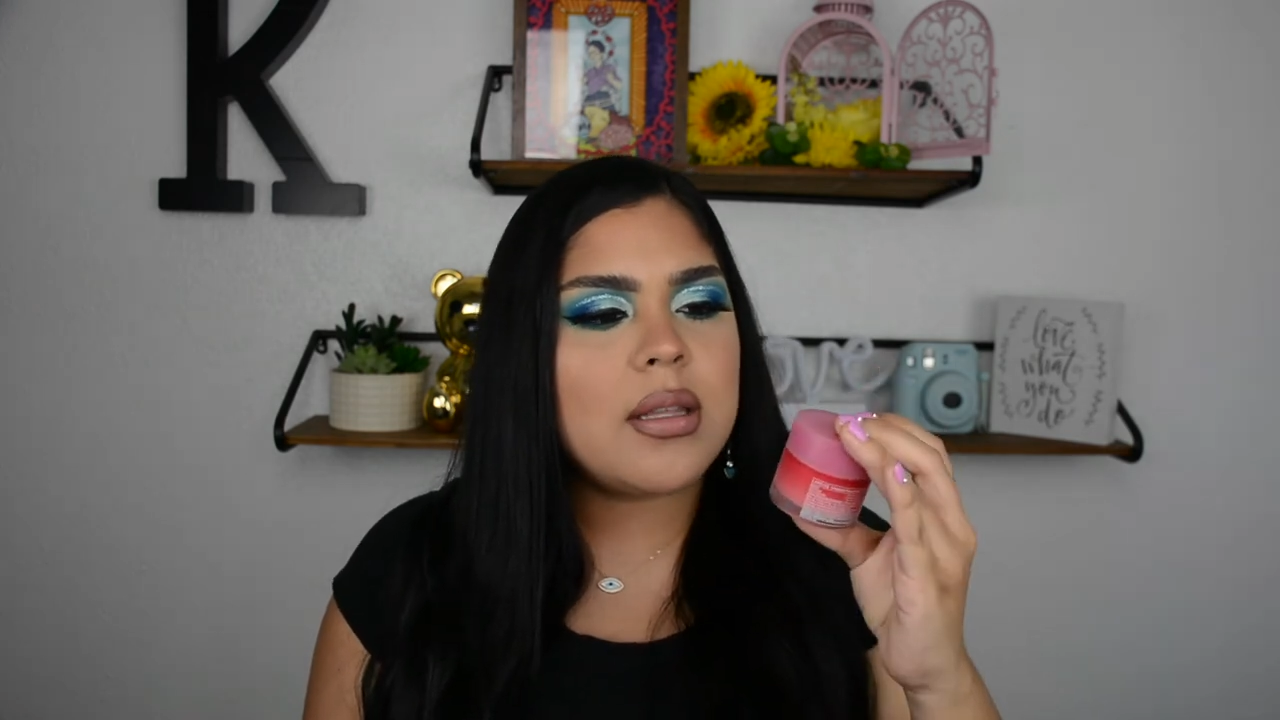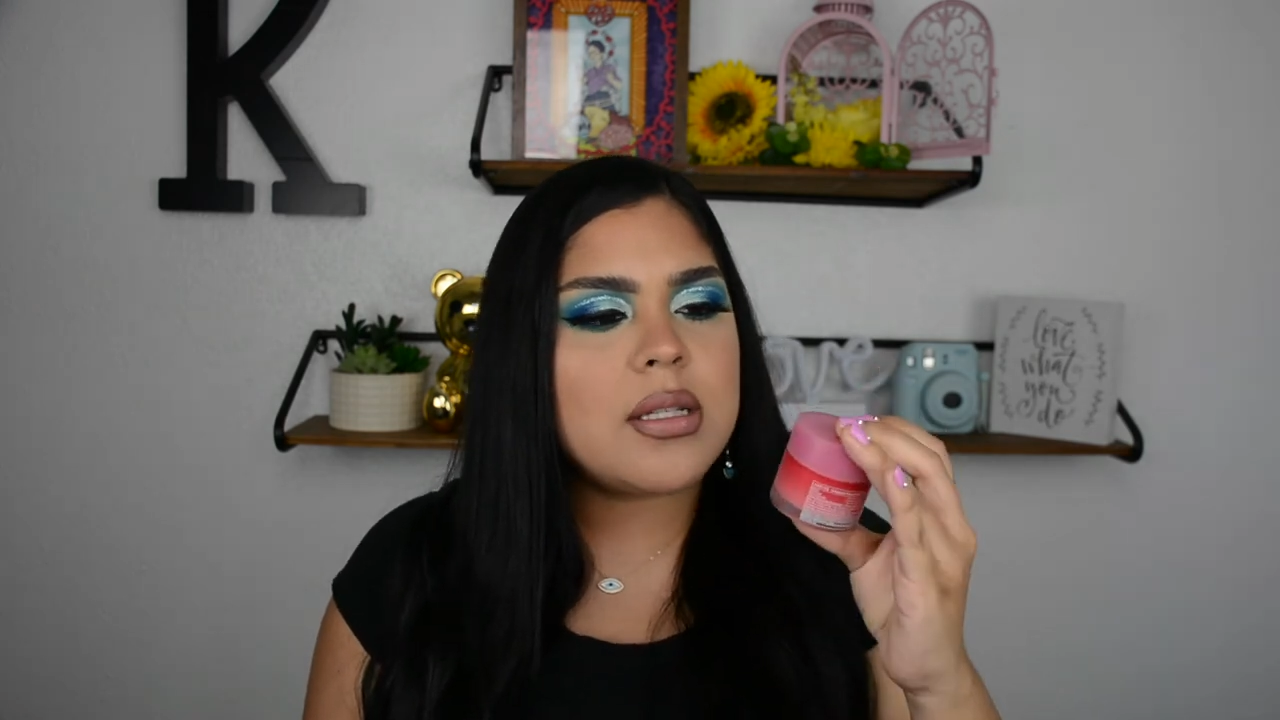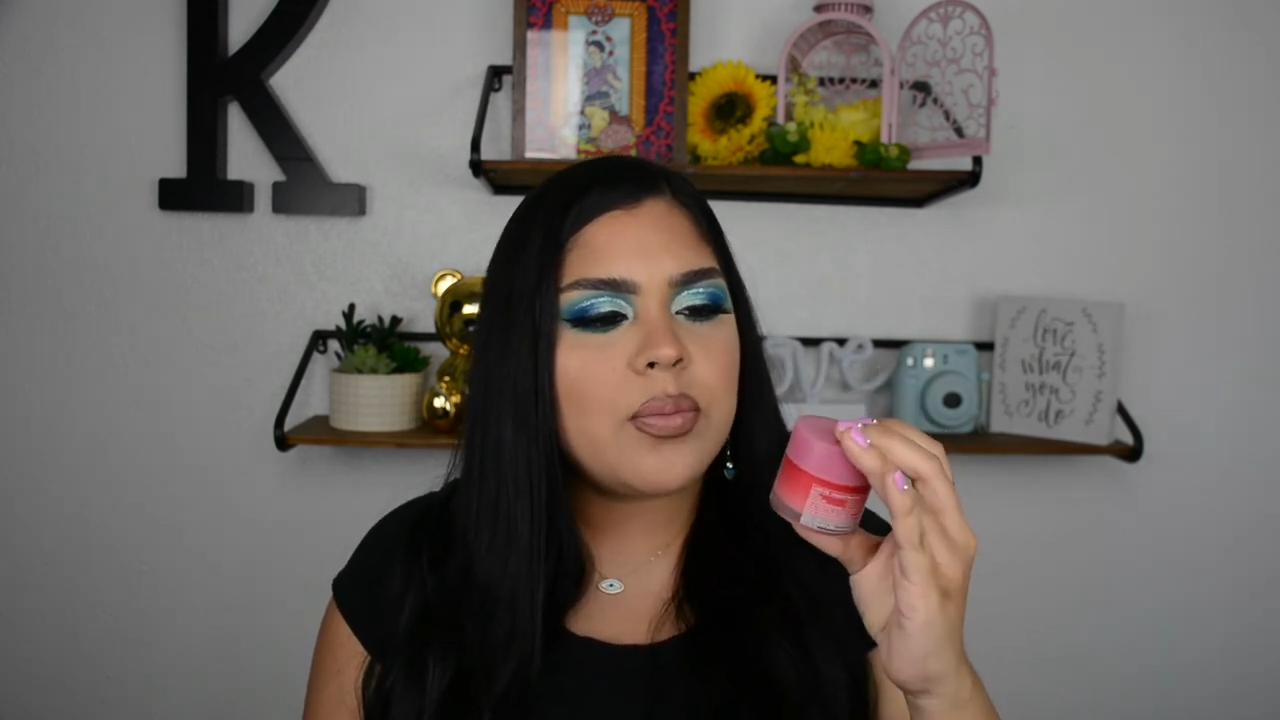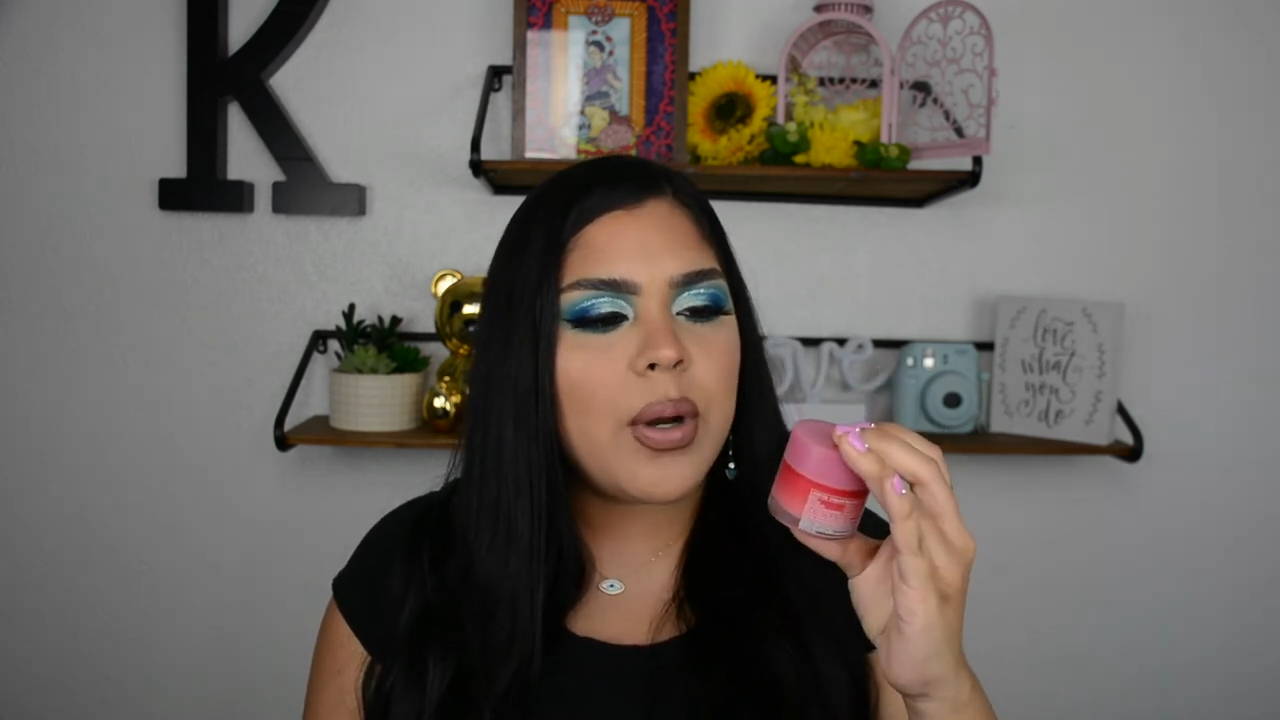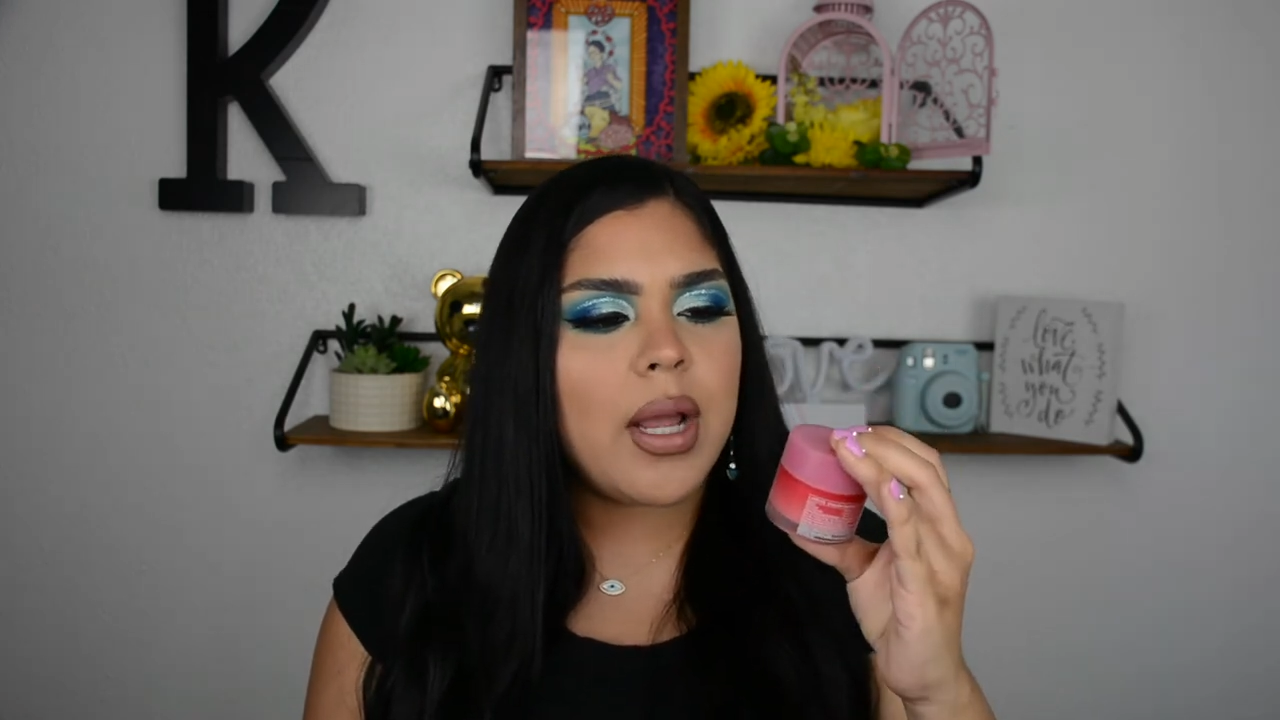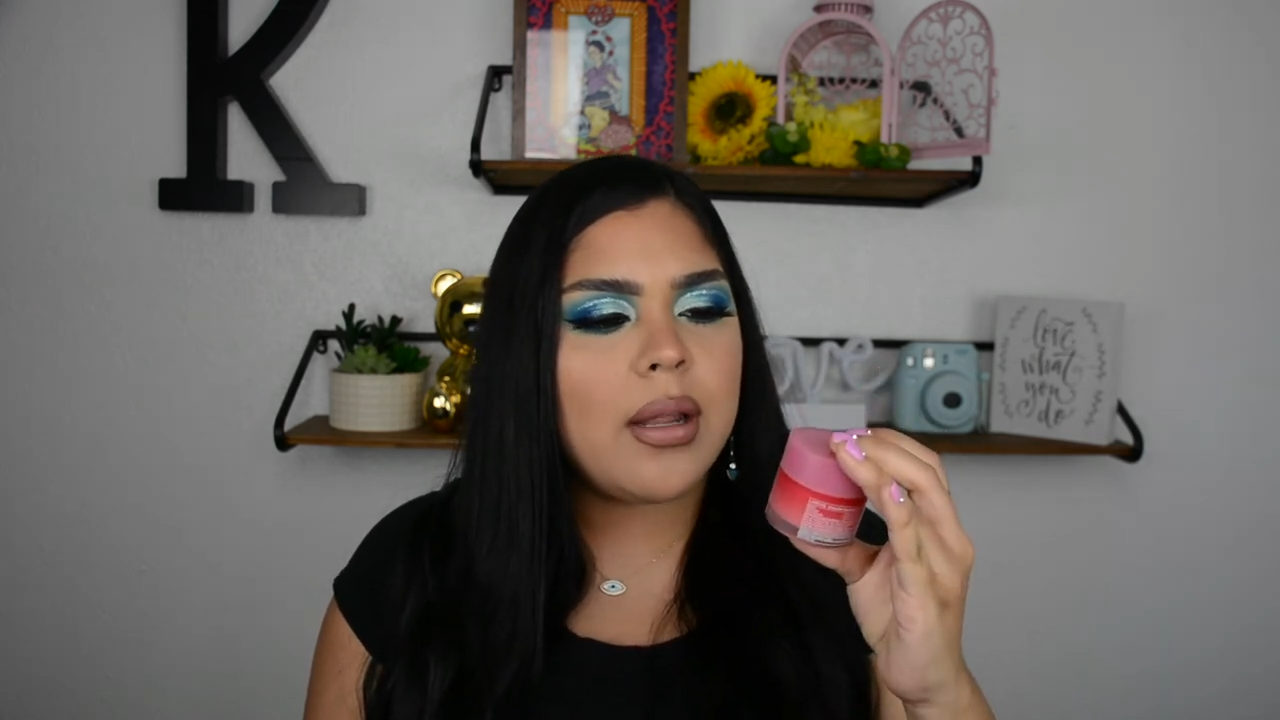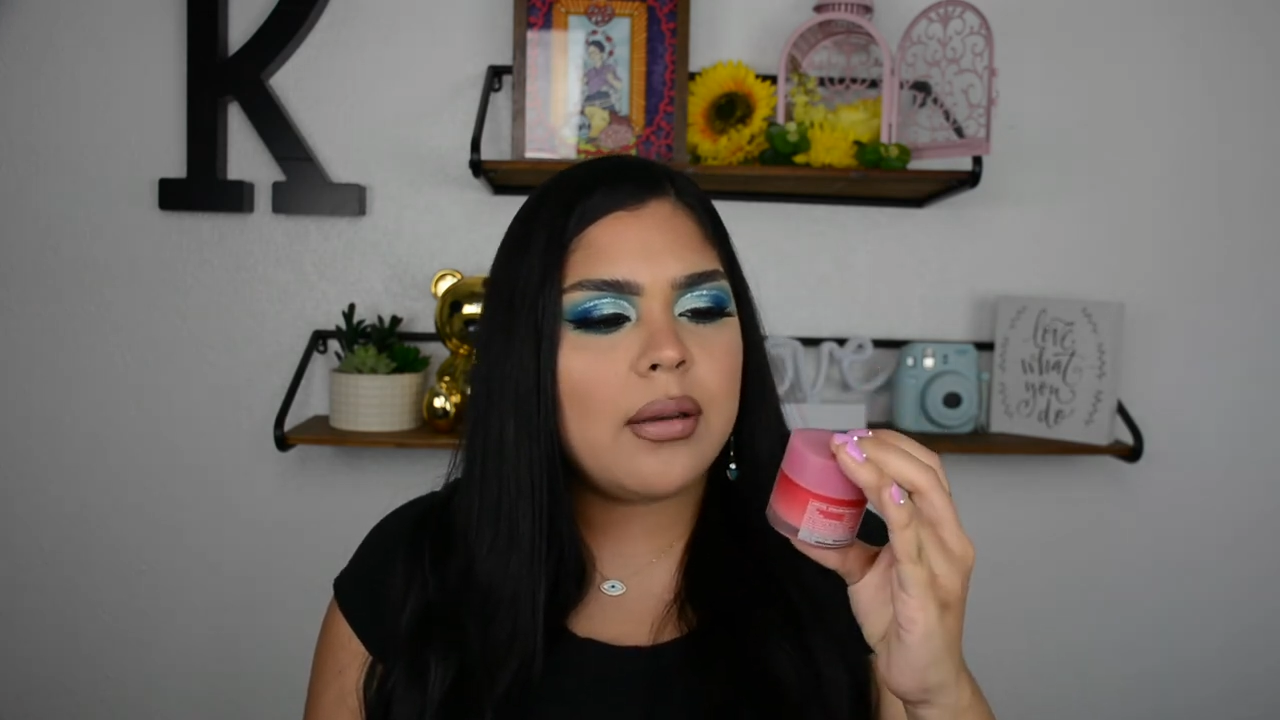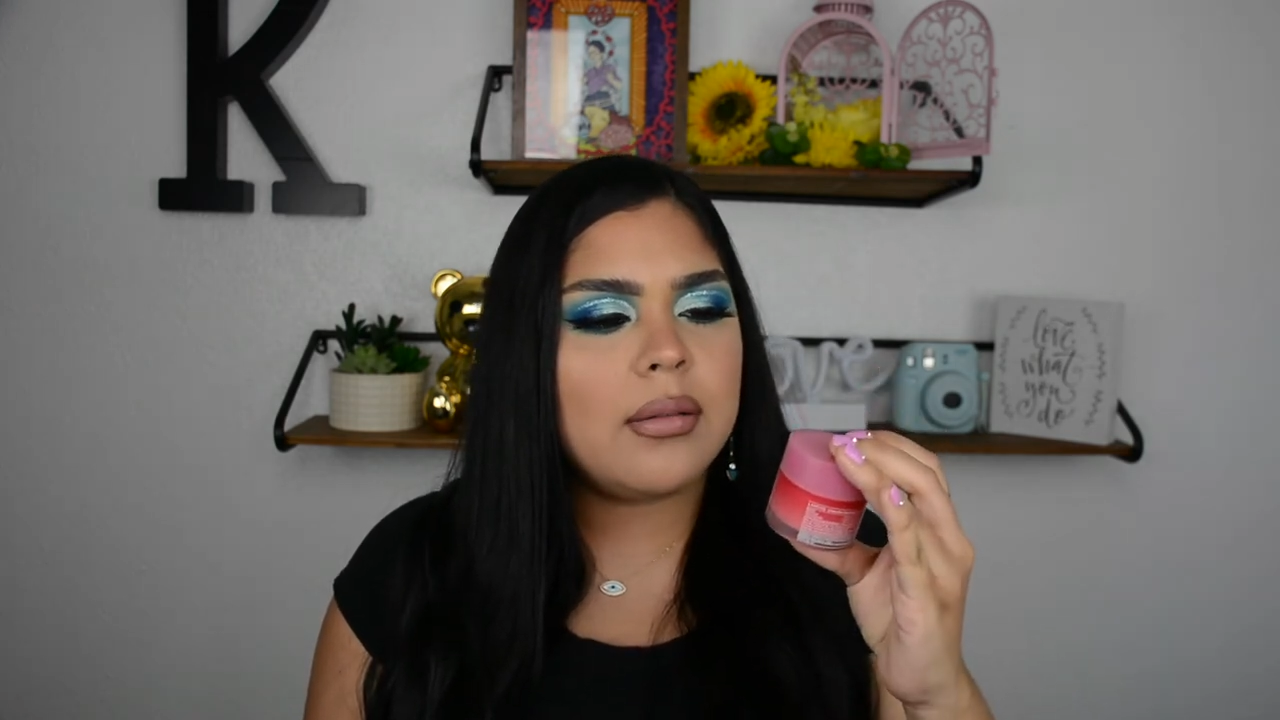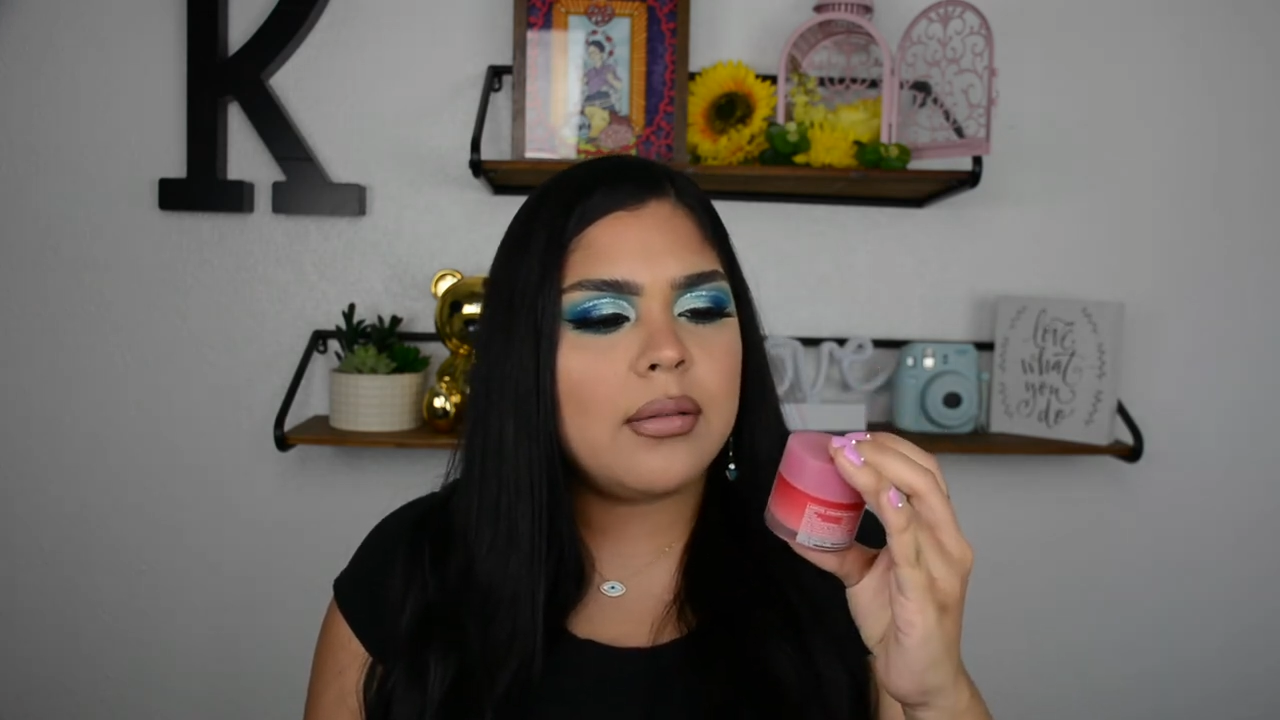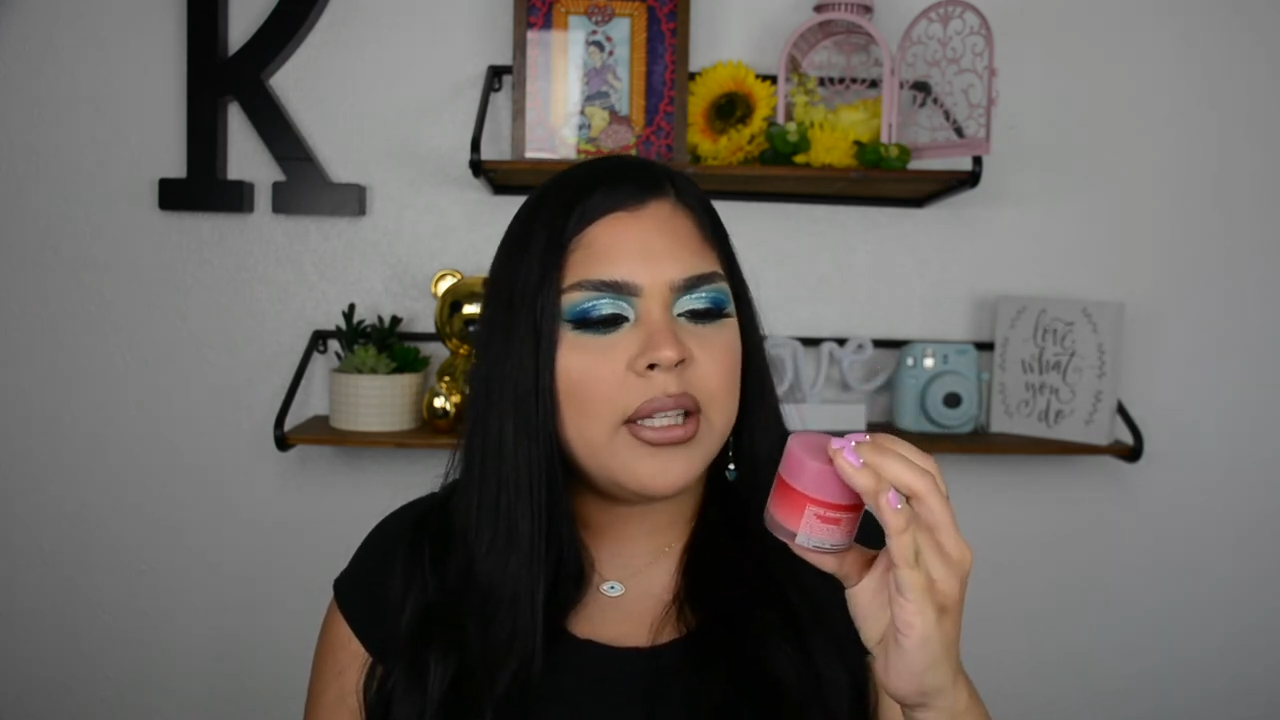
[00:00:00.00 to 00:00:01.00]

this brand?